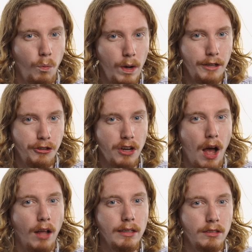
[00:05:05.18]
which
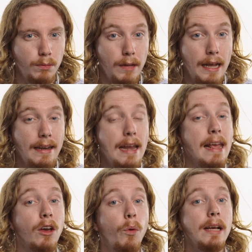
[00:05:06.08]
I'll explain in
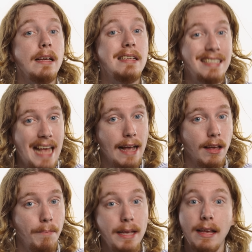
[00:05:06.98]
a quick
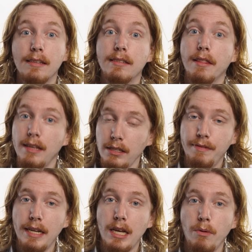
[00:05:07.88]
sec because this
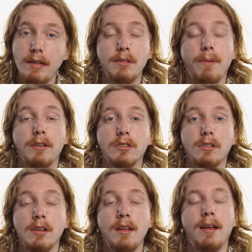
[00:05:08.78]
video is
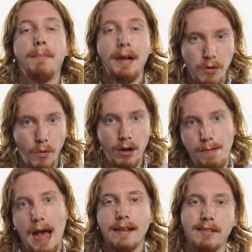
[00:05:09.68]
sponsored by
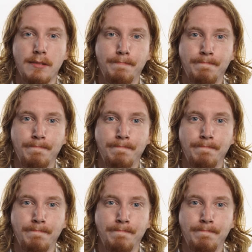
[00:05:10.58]
NordPass.